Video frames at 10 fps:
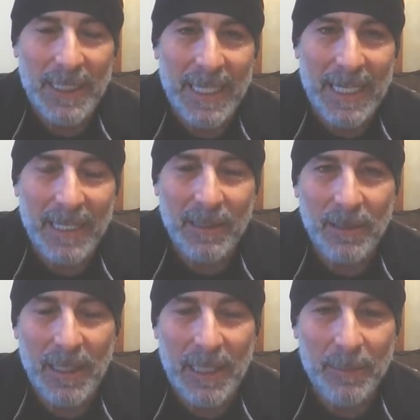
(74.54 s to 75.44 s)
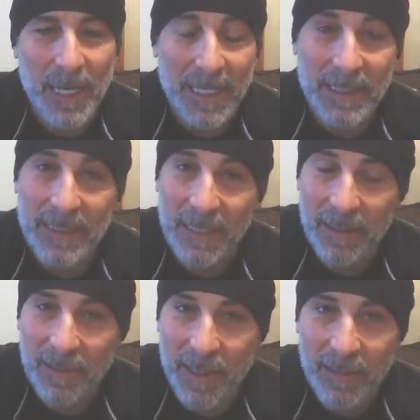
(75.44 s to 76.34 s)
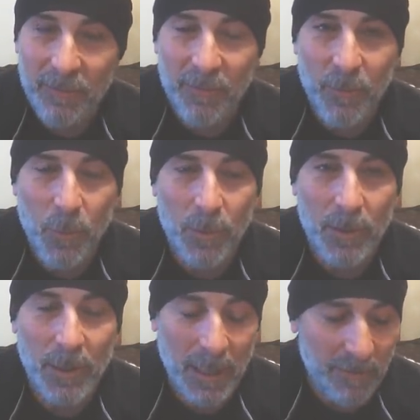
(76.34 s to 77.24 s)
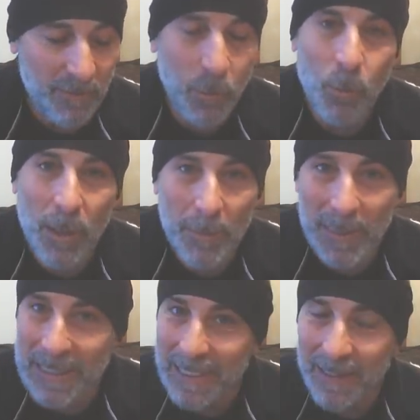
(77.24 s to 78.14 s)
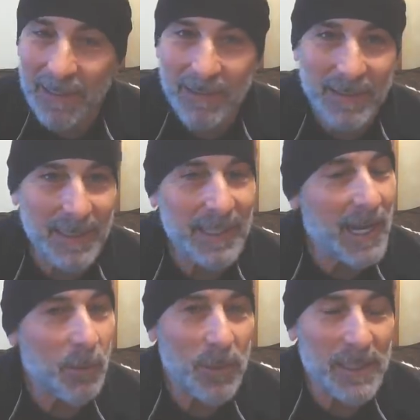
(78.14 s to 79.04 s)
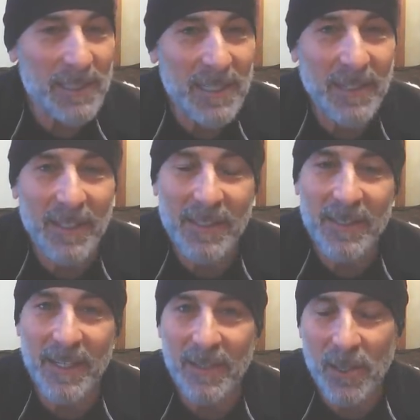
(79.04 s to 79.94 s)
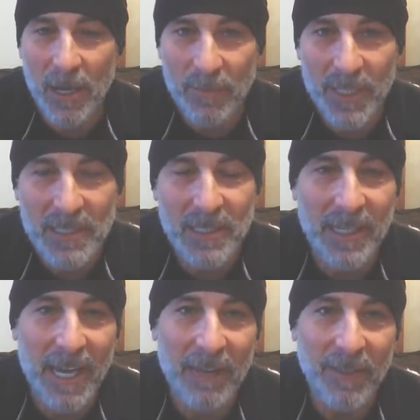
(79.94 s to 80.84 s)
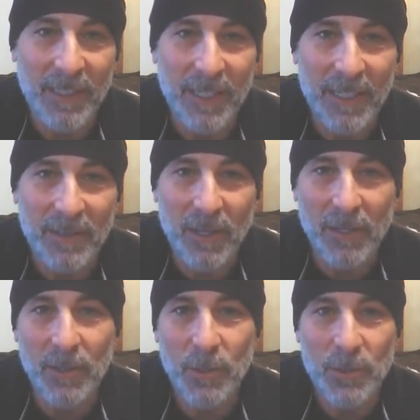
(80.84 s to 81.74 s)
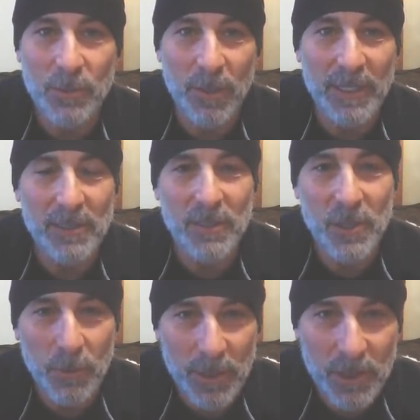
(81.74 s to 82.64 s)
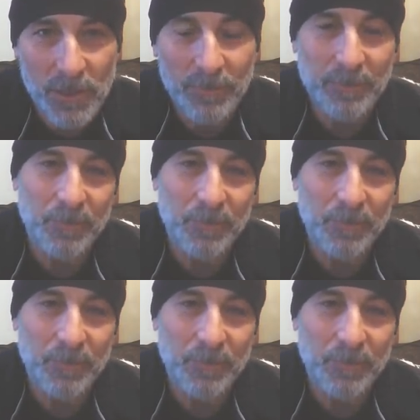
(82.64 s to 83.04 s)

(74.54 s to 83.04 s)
And I can tell you that for one, Malia did not want to see these things, obviously having a daughter who was raised Jewish.